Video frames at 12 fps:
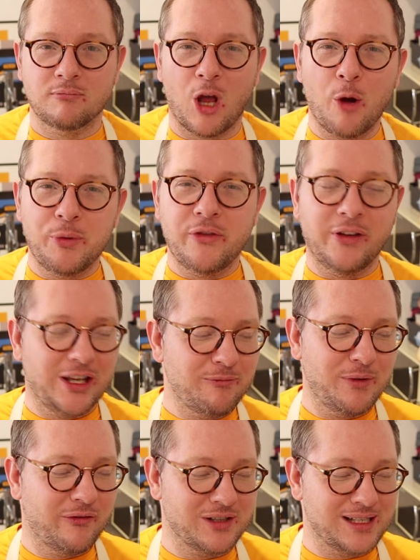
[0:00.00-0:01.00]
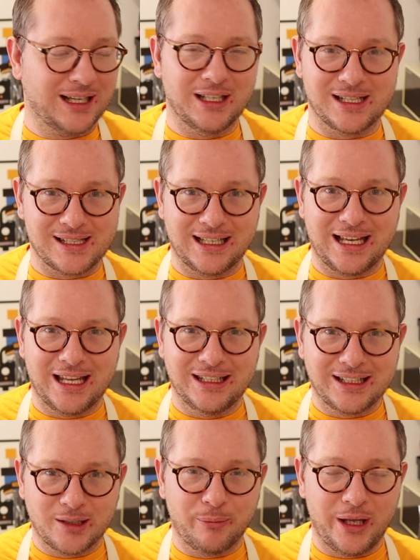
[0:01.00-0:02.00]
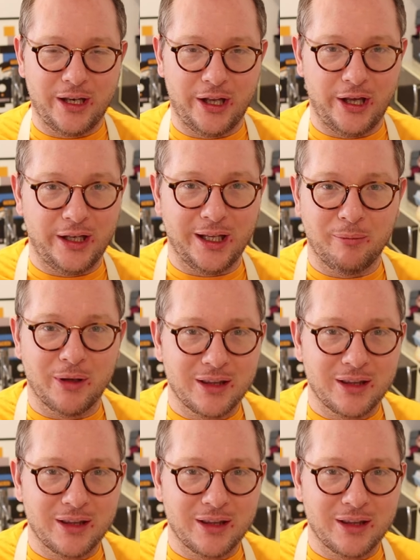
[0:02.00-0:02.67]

I hope you forgive me for a second as I get a little bit nerdy,